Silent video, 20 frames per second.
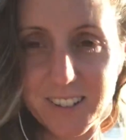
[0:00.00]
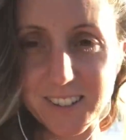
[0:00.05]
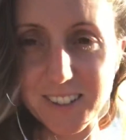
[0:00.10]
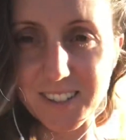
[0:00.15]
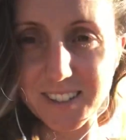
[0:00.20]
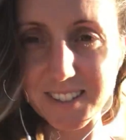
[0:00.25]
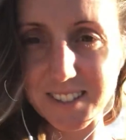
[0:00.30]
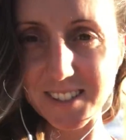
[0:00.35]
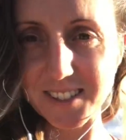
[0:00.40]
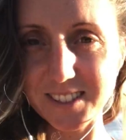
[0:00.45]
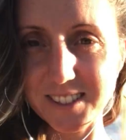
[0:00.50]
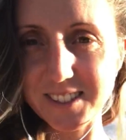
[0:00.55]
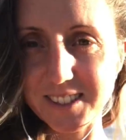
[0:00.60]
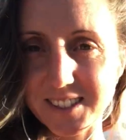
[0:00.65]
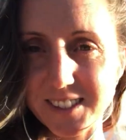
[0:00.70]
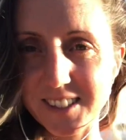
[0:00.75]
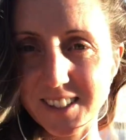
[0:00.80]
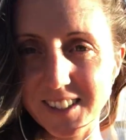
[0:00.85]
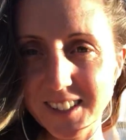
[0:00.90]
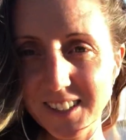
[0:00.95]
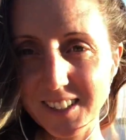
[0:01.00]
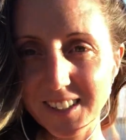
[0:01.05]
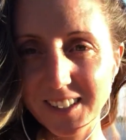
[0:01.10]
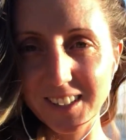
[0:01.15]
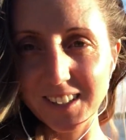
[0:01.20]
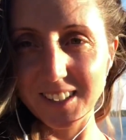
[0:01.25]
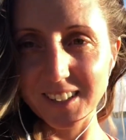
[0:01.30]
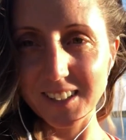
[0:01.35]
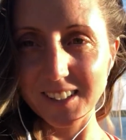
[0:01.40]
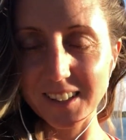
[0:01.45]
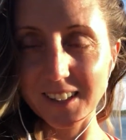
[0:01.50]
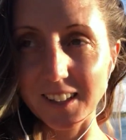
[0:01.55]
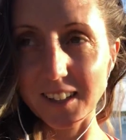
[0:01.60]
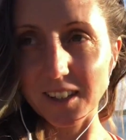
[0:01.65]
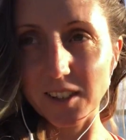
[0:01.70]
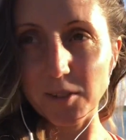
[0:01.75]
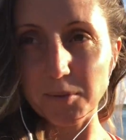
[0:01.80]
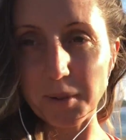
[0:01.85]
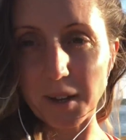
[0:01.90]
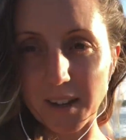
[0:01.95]
this is
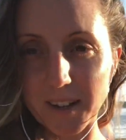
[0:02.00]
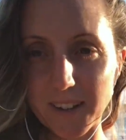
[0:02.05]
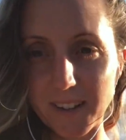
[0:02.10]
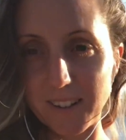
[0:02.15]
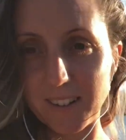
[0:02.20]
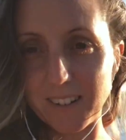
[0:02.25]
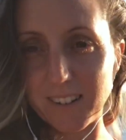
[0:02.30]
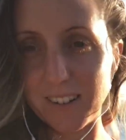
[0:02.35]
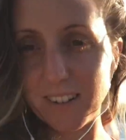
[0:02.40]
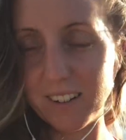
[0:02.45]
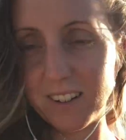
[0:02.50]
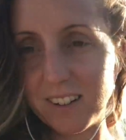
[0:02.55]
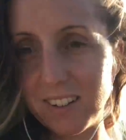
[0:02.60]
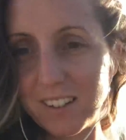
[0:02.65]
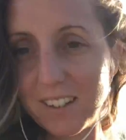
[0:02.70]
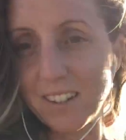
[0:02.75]
like your backyard.